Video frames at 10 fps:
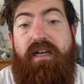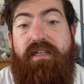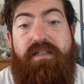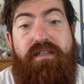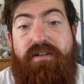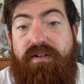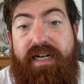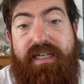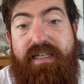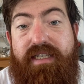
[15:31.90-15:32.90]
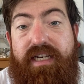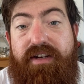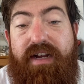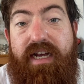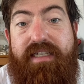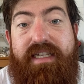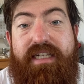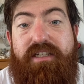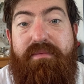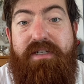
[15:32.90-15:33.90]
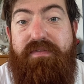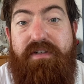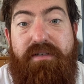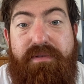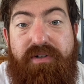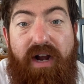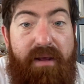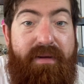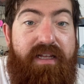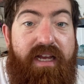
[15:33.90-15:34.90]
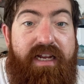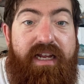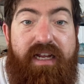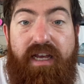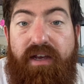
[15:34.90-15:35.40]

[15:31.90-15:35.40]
Just great to see you guys. Thanks so much for subscribing, liking.